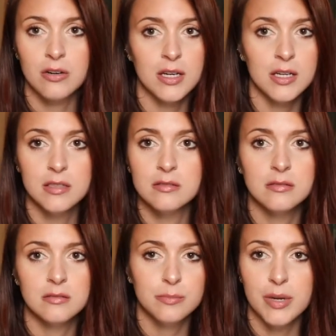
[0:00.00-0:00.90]
green,
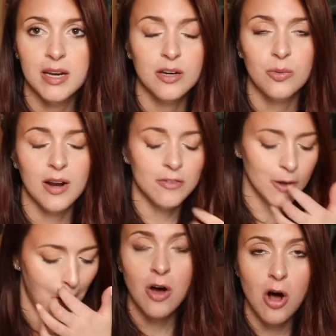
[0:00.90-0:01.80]
pink,
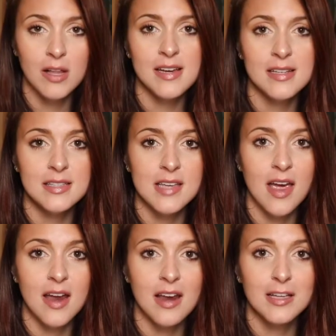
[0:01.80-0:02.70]
whatever. All I can
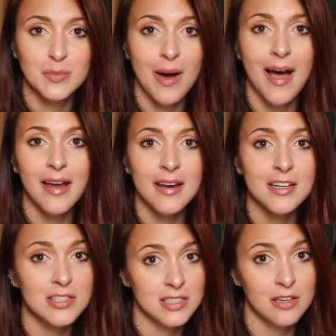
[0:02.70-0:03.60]
say is buy it
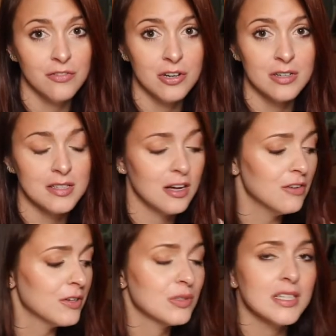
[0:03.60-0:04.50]
and see for
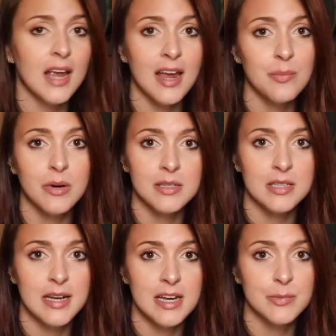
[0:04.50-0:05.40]
yourself. It was like
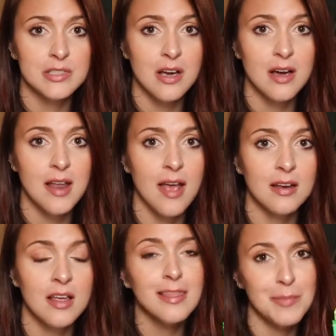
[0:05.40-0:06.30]
$8 on Amazon
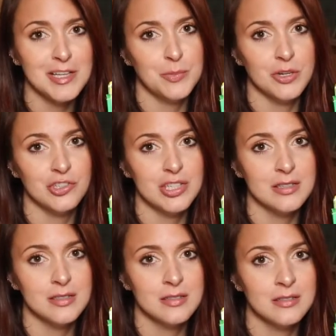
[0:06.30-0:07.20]
and the best
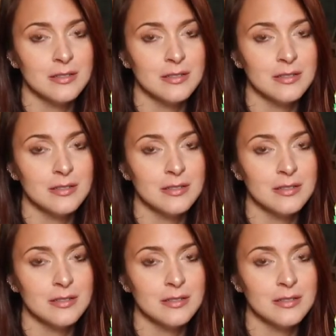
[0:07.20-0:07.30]
purchase